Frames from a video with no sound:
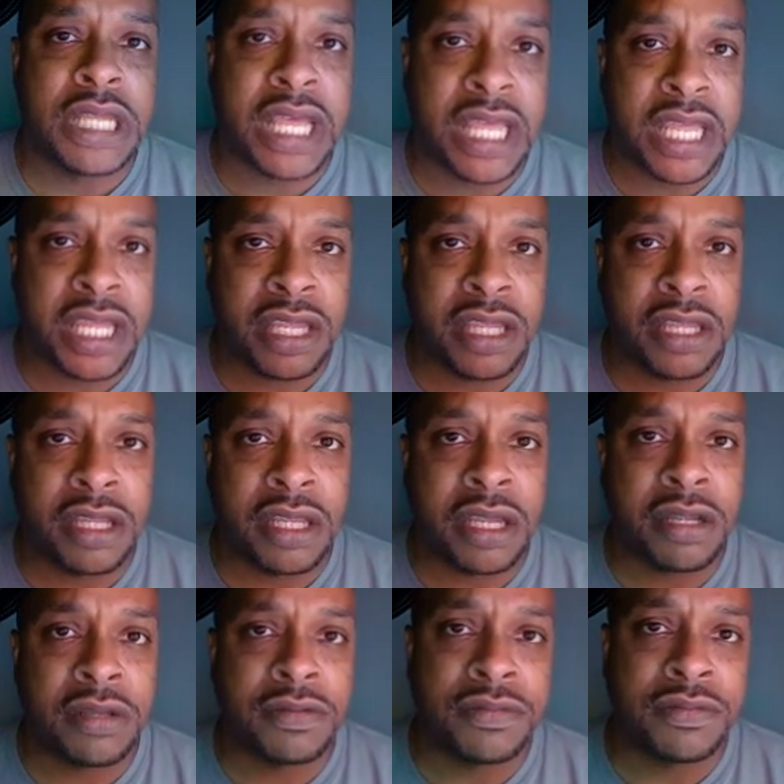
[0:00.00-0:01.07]

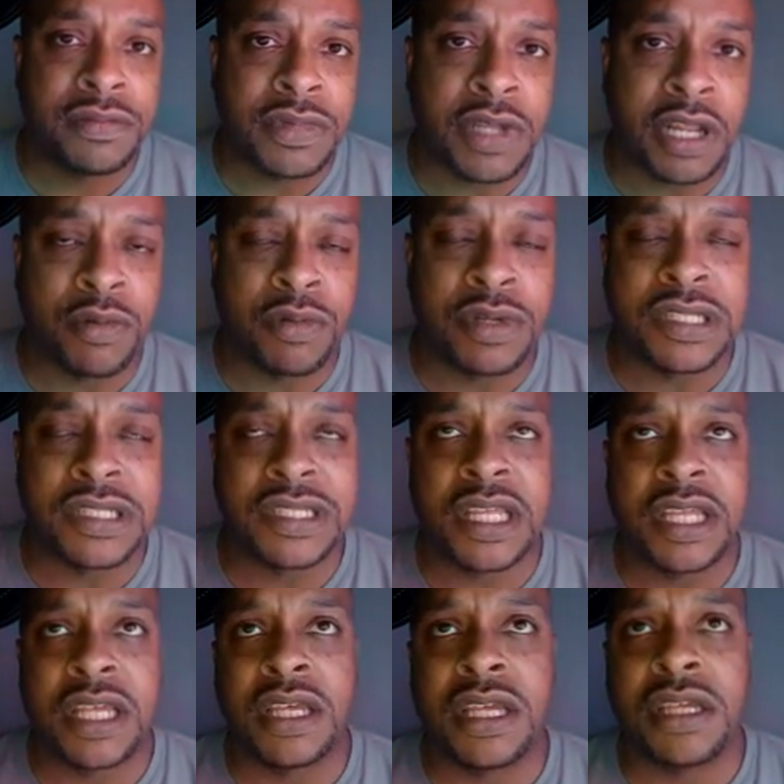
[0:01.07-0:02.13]
a, I don't want to
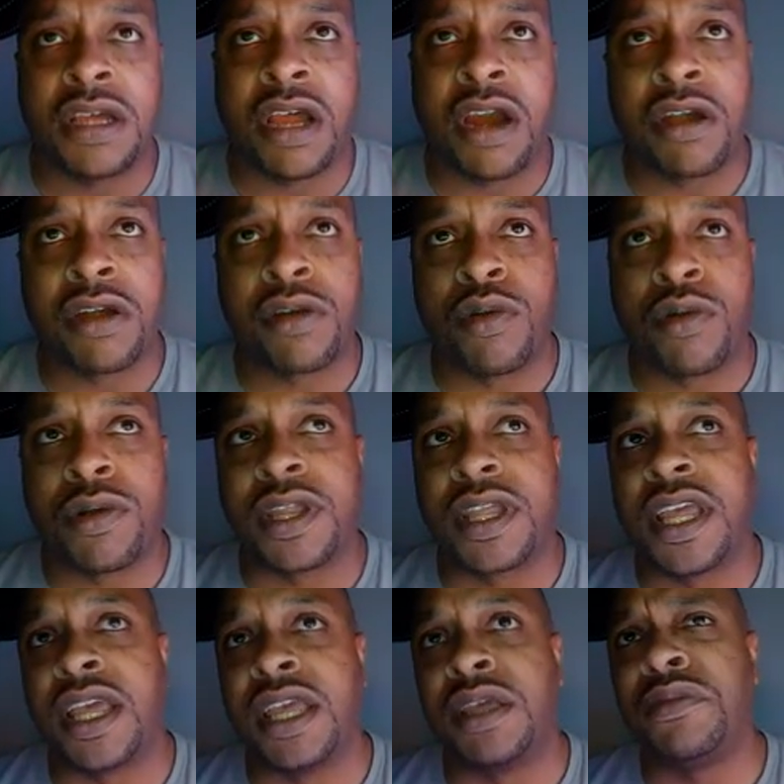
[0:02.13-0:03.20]
say a hardcore
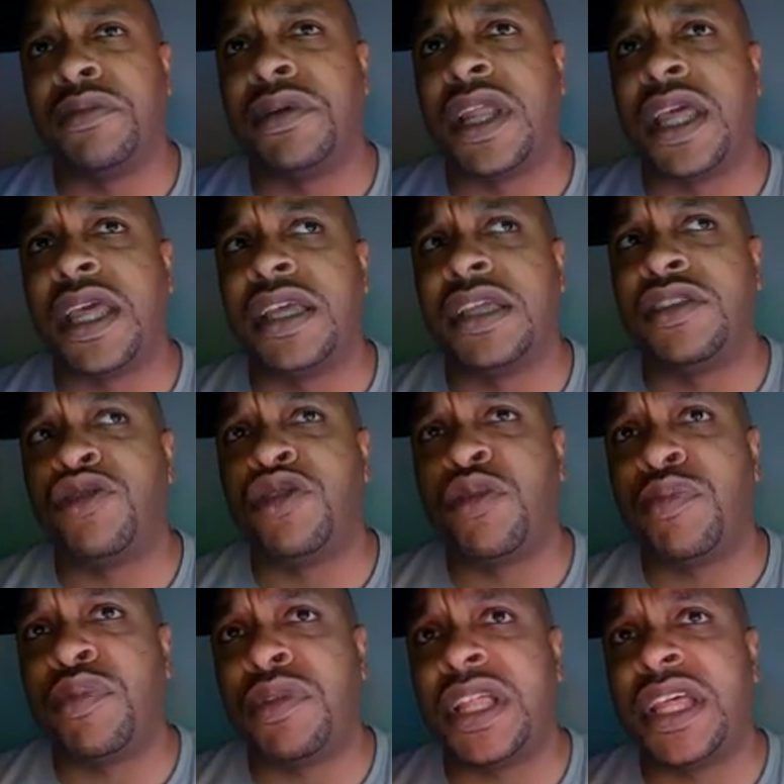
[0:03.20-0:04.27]
game, but a
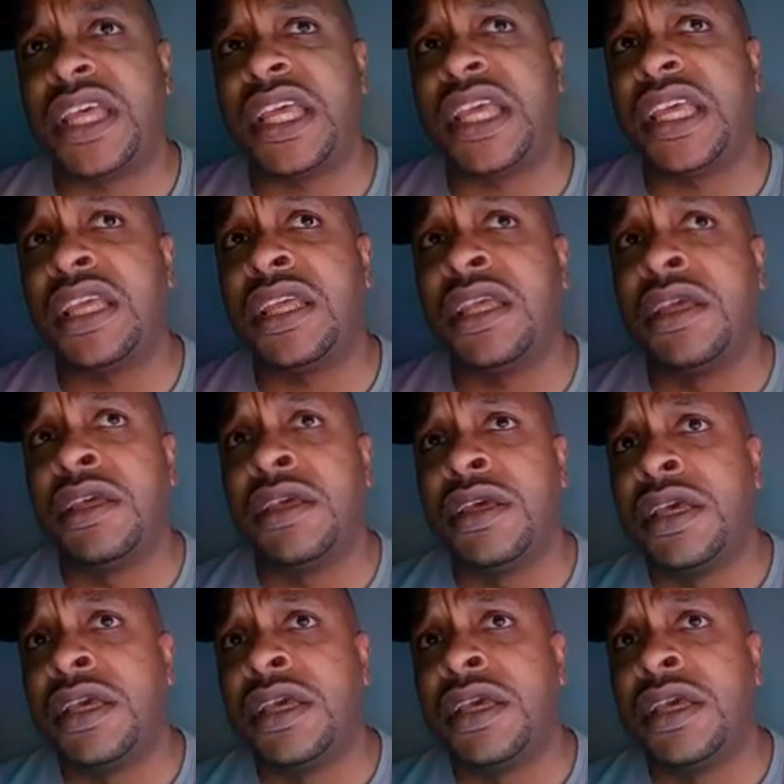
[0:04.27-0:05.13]
AAA